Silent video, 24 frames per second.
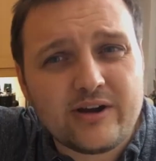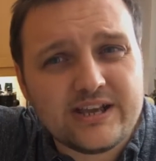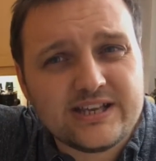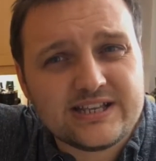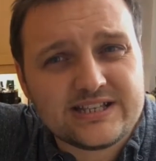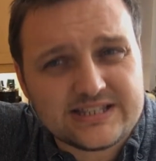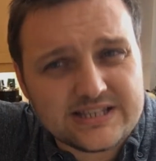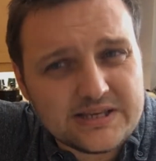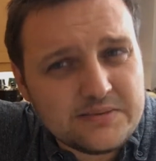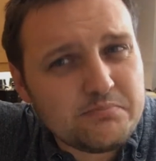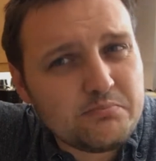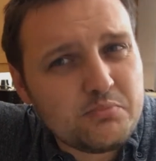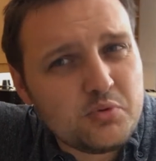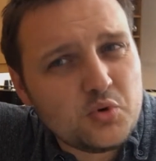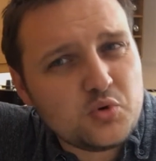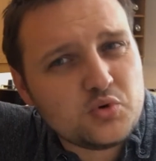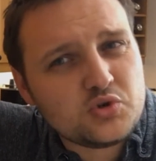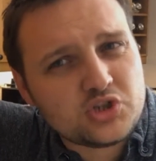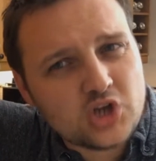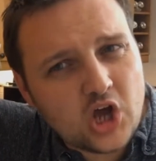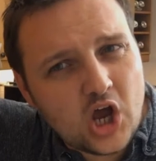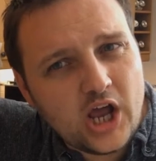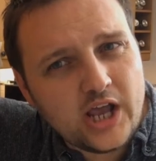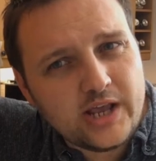simple
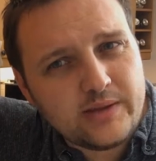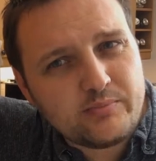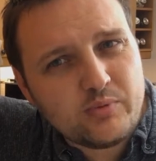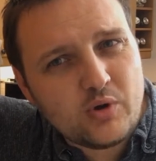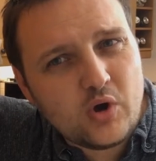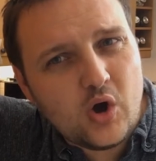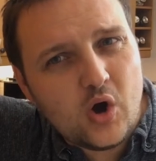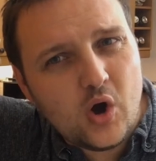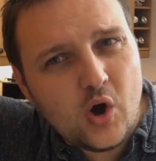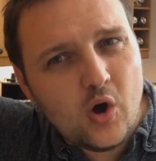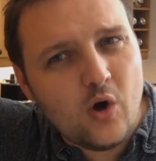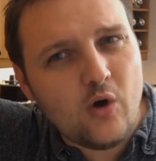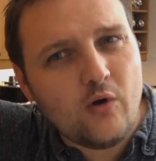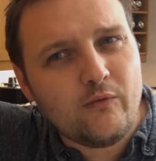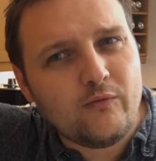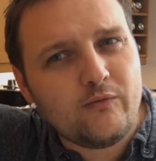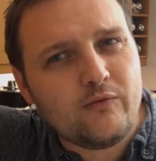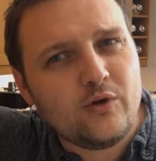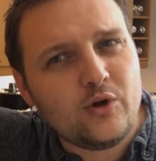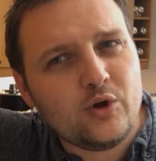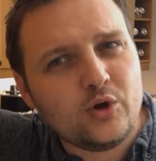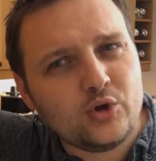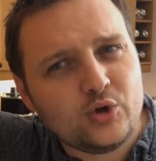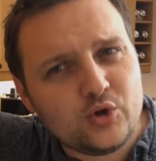type of
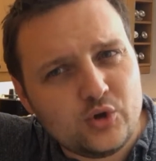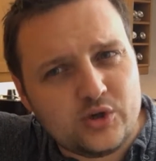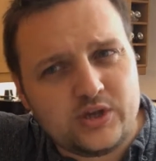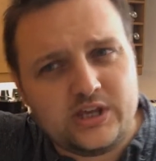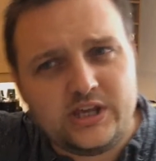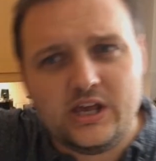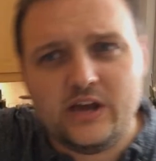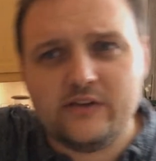cookie.